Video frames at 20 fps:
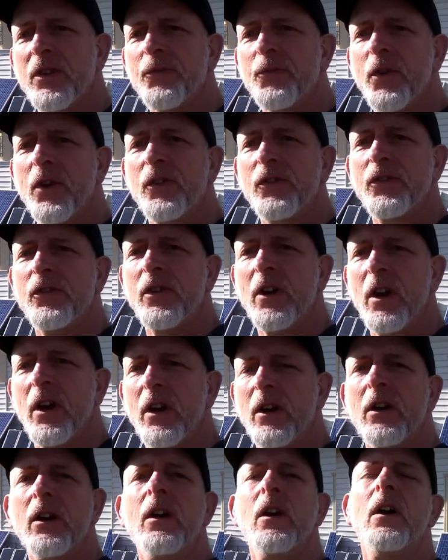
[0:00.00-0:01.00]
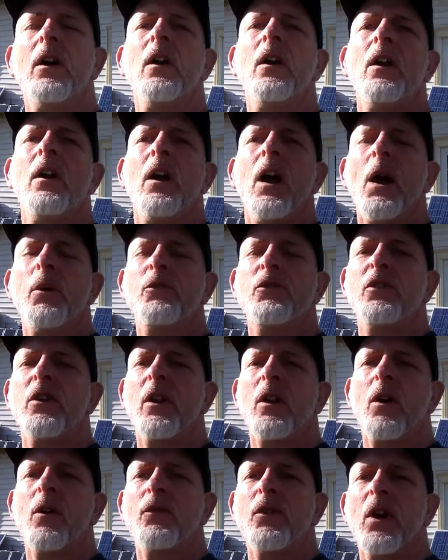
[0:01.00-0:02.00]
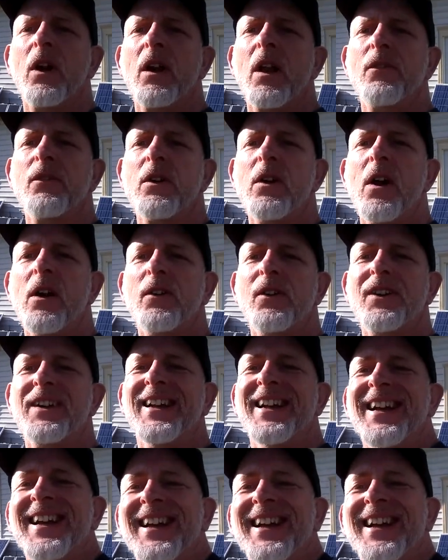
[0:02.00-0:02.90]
in the first year. I'm still over 1,100.